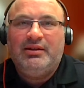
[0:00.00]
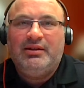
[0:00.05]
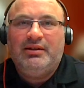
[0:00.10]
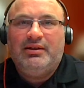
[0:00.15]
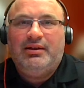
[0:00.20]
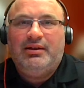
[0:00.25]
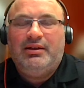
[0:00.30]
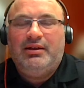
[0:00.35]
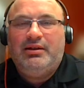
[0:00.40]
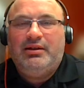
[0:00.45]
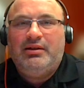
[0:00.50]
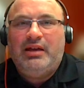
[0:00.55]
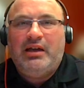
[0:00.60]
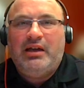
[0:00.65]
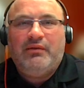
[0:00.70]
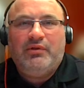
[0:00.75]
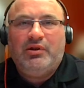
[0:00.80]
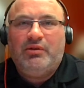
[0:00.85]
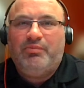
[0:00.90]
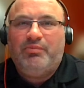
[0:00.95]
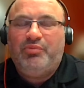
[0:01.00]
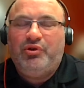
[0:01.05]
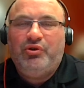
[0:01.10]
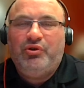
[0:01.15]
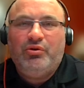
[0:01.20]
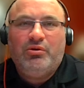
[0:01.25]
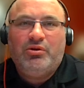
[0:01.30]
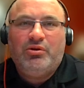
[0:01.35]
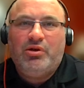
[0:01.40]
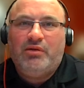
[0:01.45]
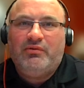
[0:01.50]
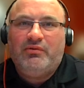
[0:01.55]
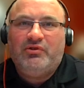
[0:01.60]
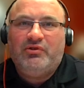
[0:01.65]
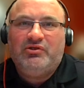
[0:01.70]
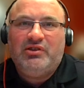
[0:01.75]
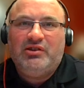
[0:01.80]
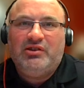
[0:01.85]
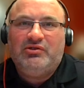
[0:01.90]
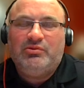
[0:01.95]
and having a pure
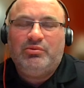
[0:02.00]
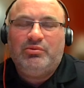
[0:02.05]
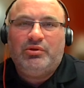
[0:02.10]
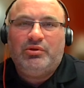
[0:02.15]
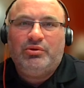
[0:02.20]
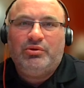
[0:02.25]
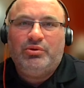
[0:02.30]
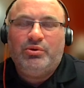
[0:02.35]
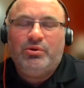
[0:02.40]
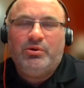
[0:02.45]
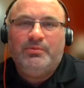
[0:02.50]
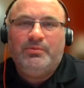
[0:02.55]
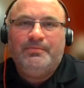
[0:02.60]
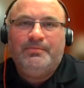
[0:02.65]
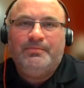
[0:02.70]
conversation with the lord